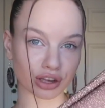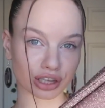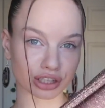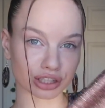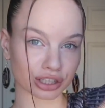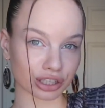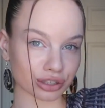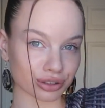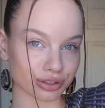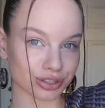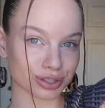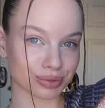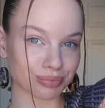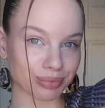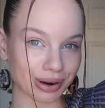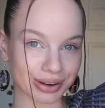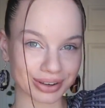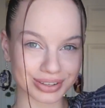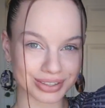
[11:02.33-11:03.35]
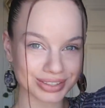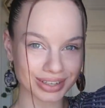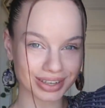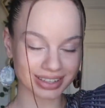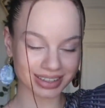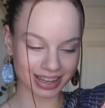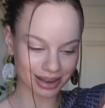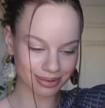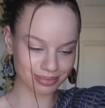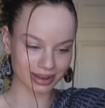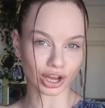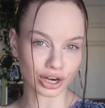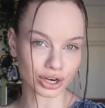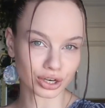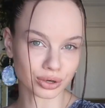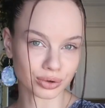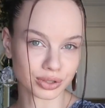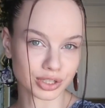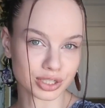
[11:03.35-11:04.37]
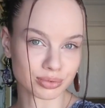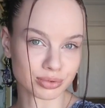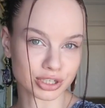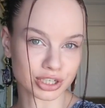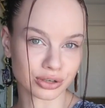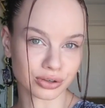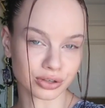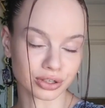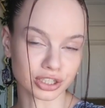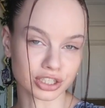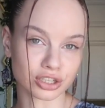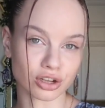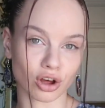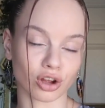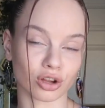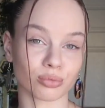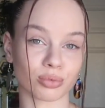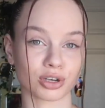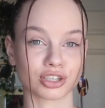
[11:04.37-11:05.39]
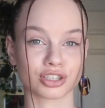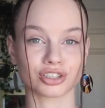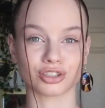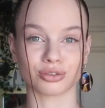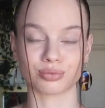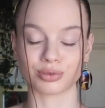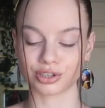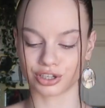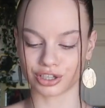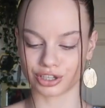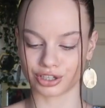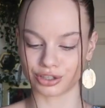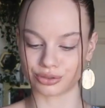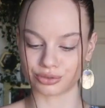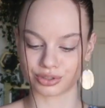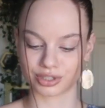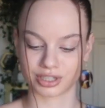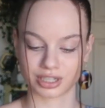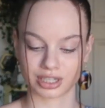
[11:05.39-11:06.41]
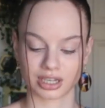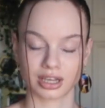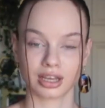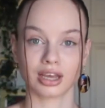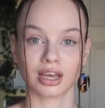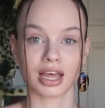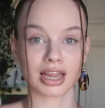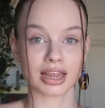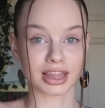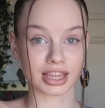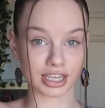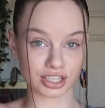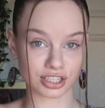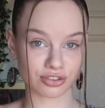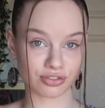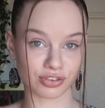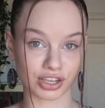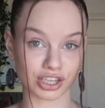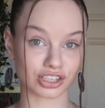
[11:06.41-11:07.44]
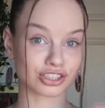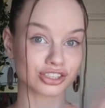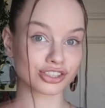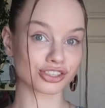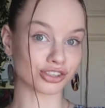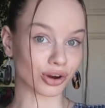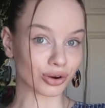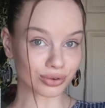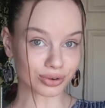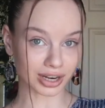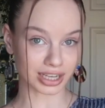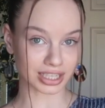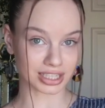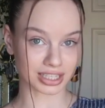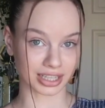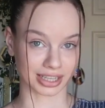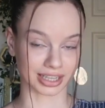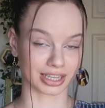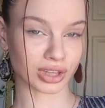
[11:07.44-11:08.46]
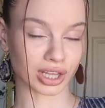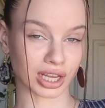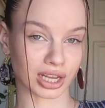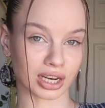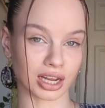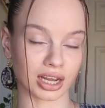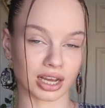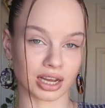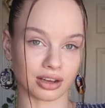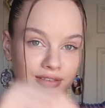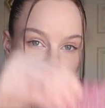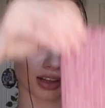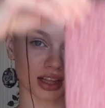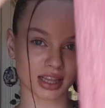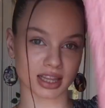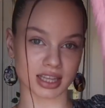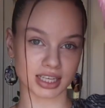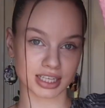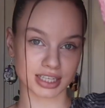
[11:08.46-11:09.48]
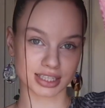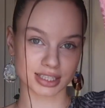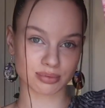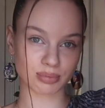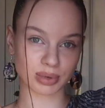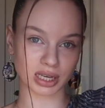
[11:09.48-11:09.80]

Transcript: like little sparkles on them. I don't know what this material is called, but it's super cute. These fit so nicely. Then I have these